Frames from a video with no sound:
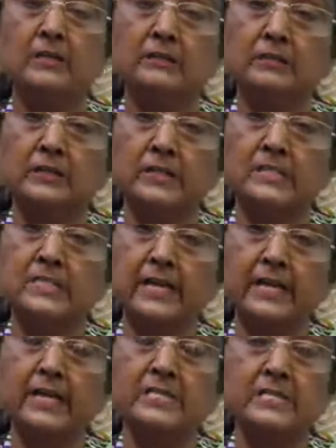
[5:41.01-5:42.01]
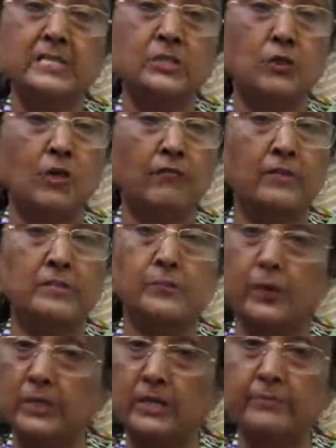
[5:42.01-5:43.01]
third second it covers
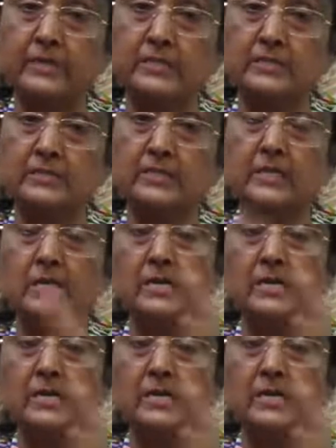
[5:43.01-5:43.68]
40 meters.